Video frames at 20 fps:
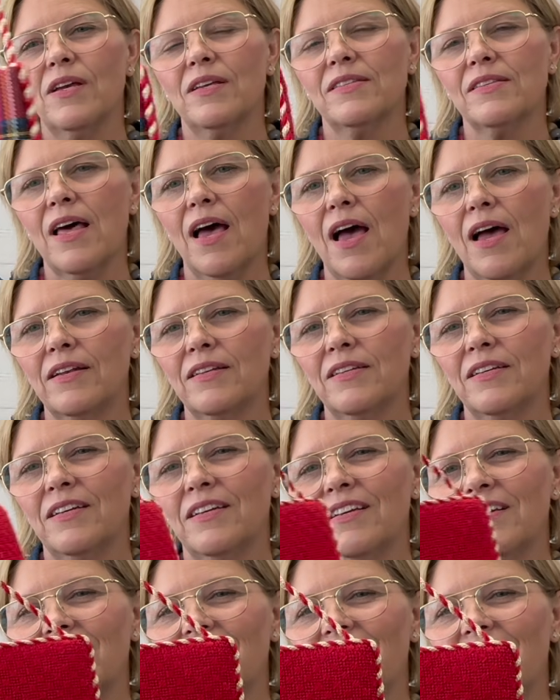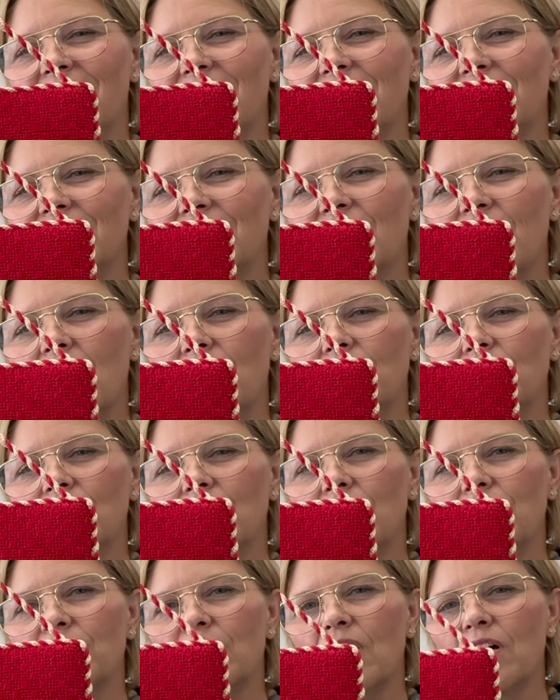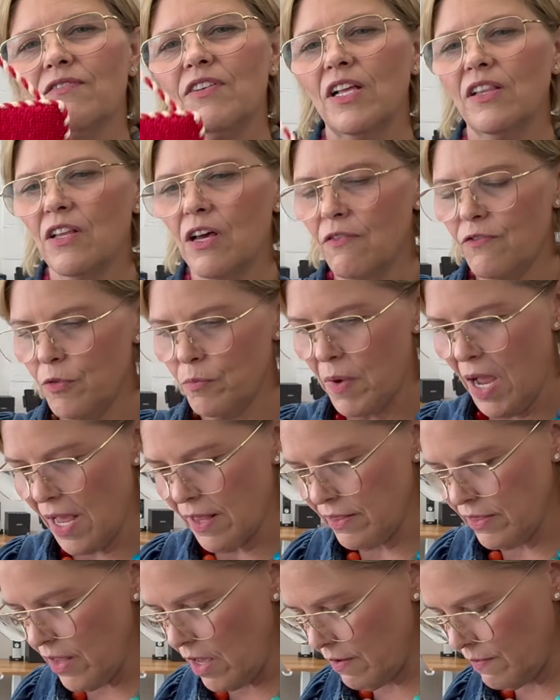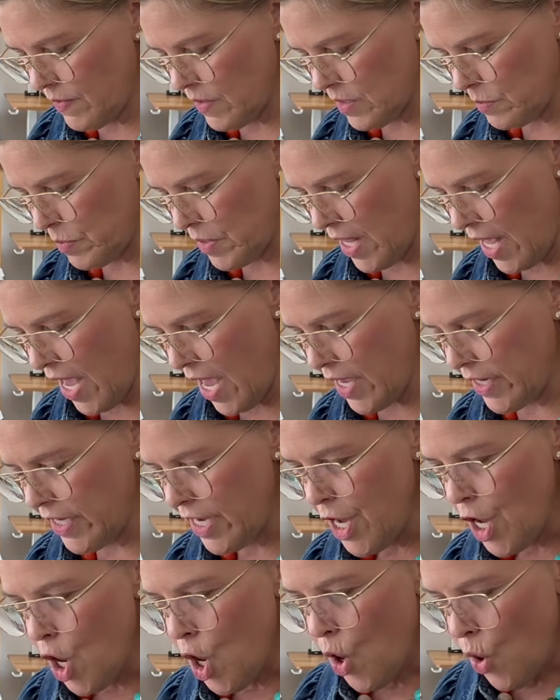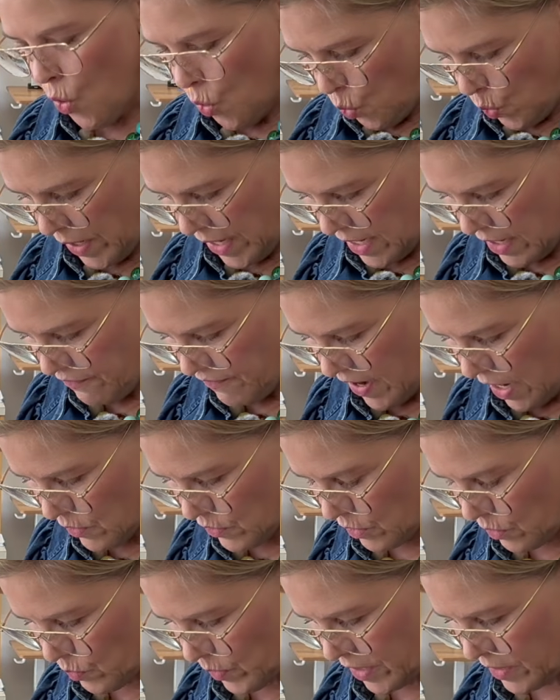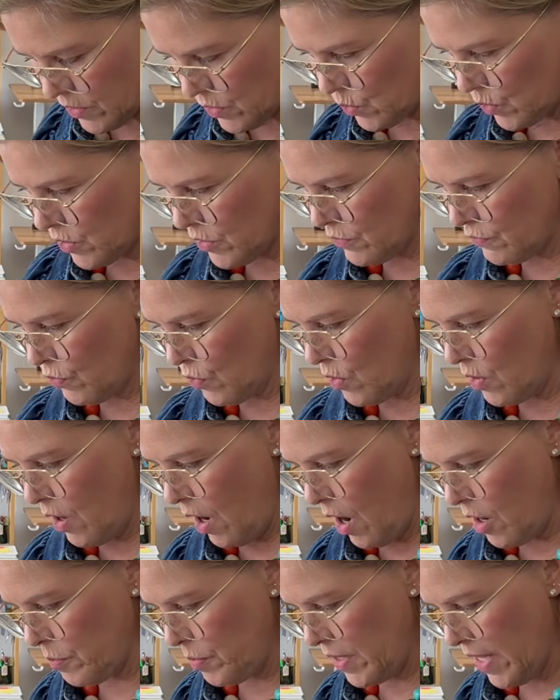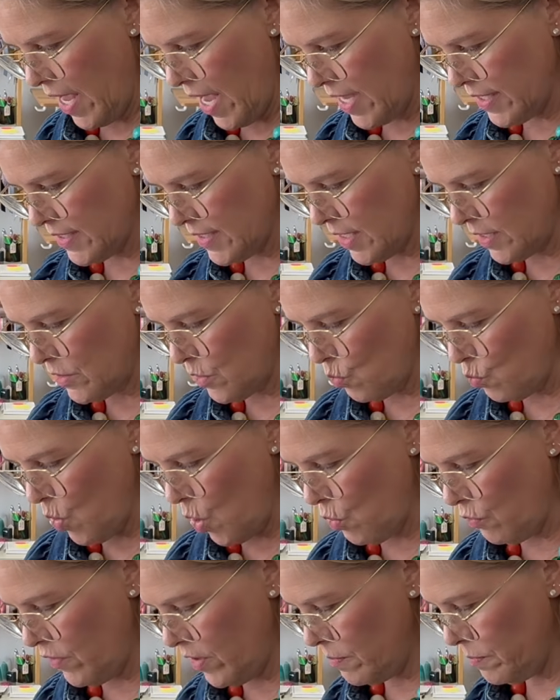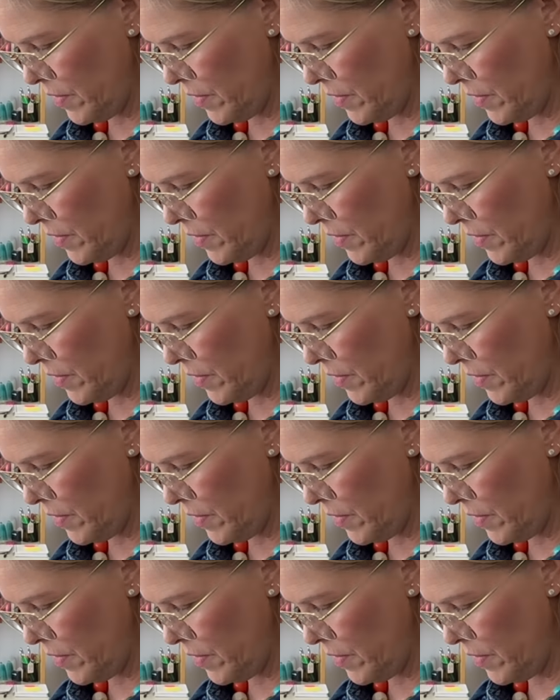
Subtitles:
is that? Love, love, love. I love this plaid. We found a resource for our plaids that's a woven